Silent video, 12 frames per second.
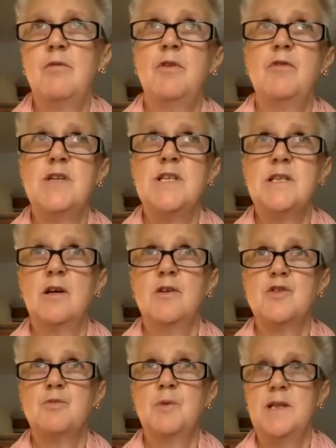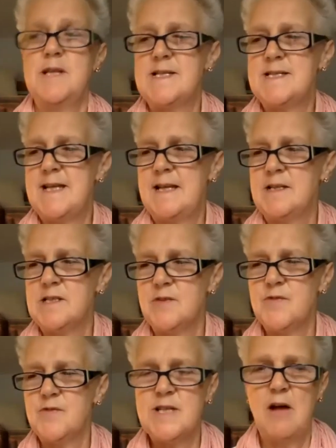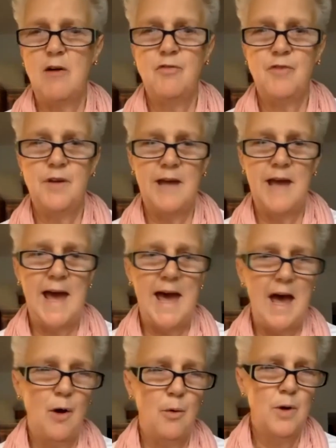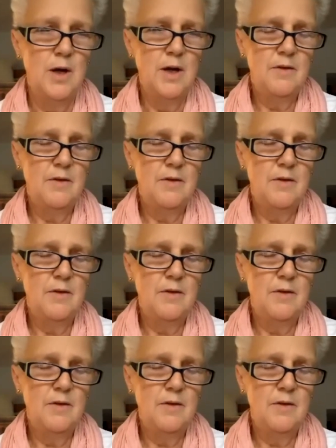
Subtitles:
results were this sense of self and how